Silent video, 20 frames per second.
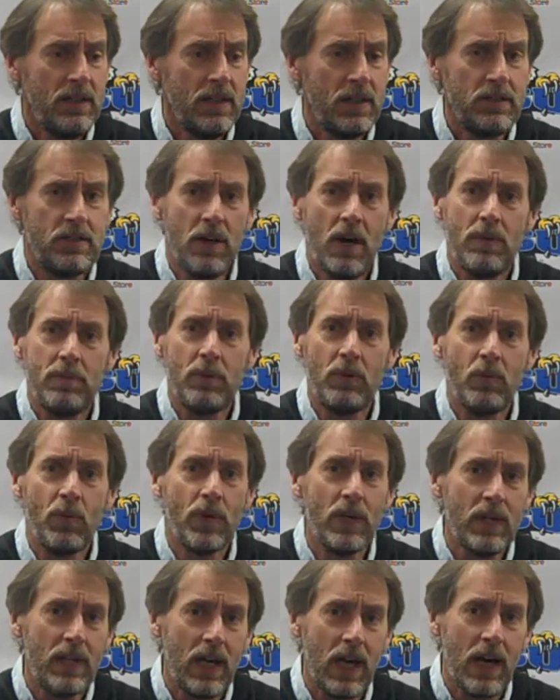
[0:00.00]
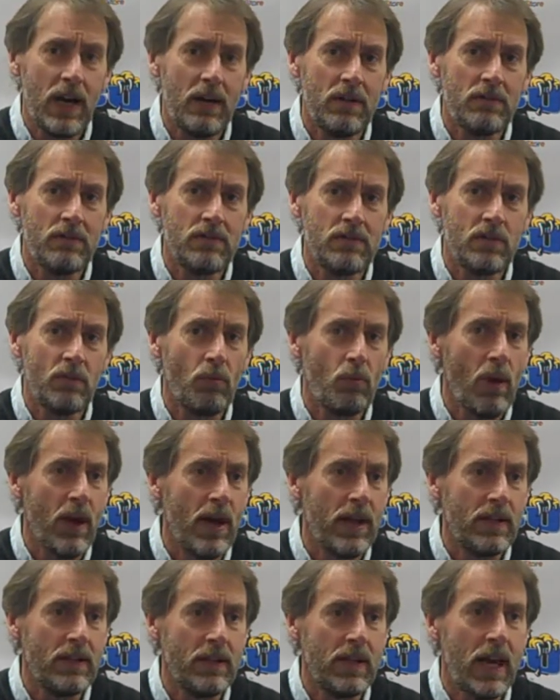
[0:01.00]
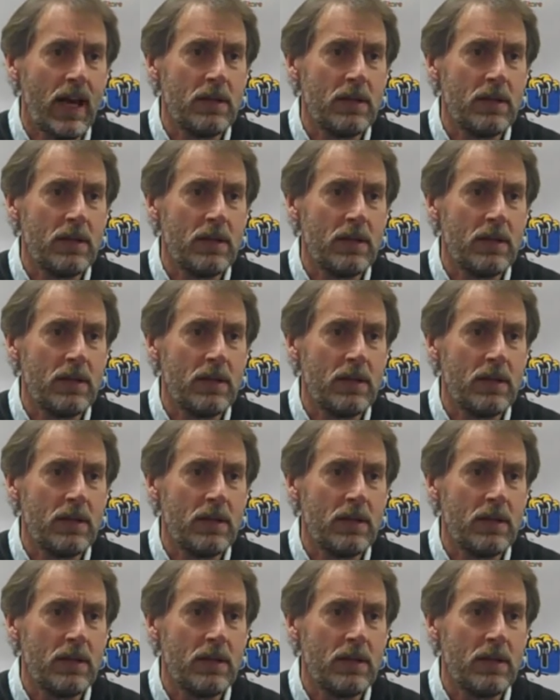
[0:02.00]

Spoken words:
They taught me really how to write and